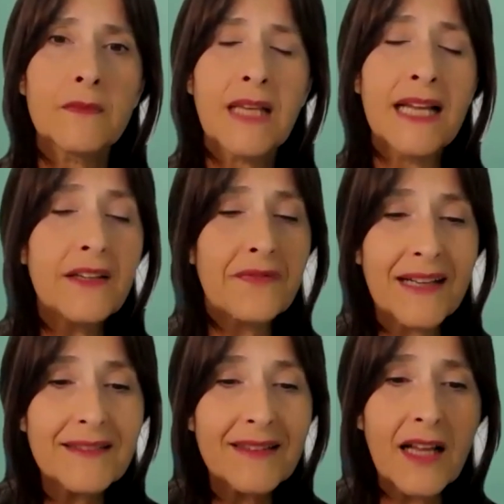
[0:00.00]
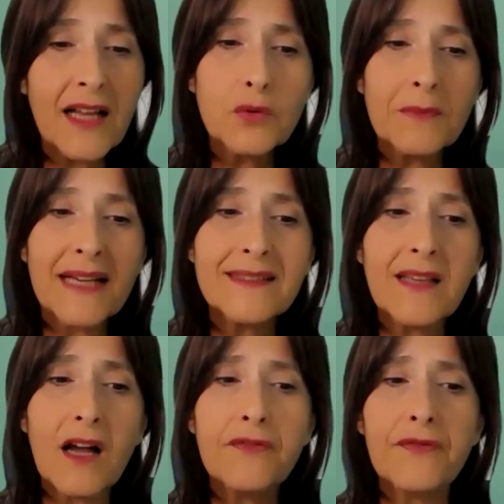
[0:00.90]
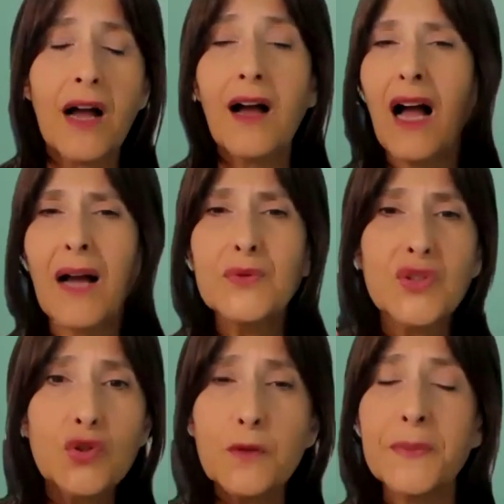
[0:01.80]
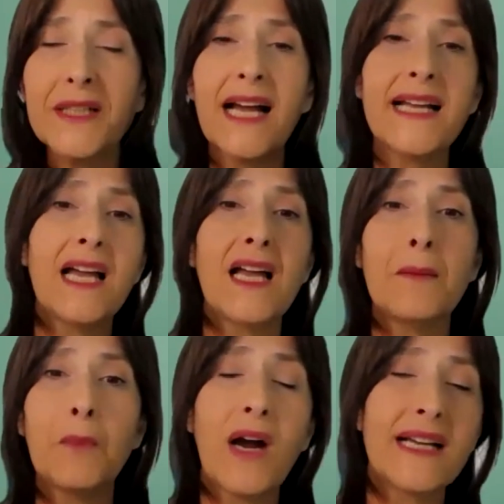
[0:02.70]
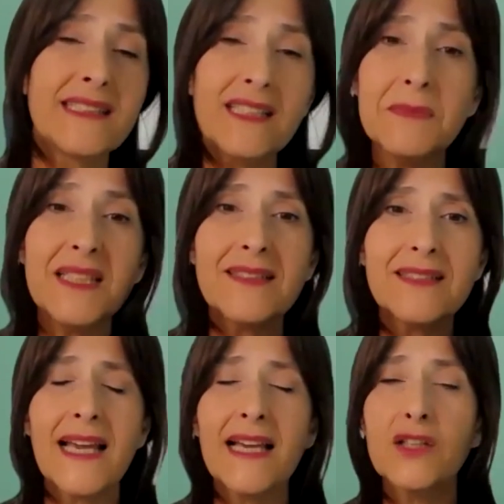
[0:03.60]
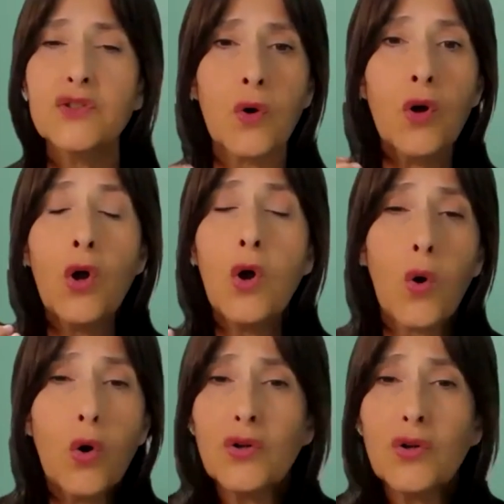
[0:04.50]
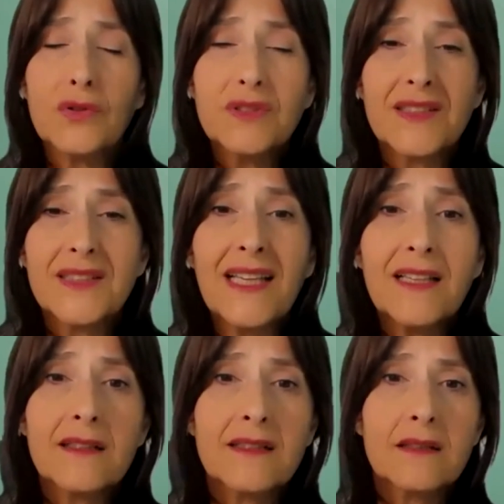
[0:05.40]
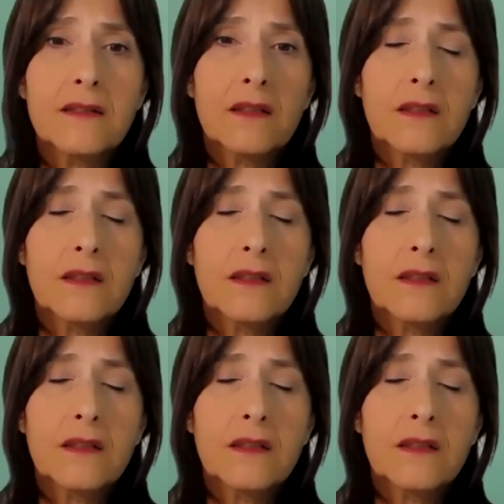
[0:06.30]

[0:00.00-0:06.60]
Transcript: And if I tell to myself how stupid I am, or I did mistakes, or all those things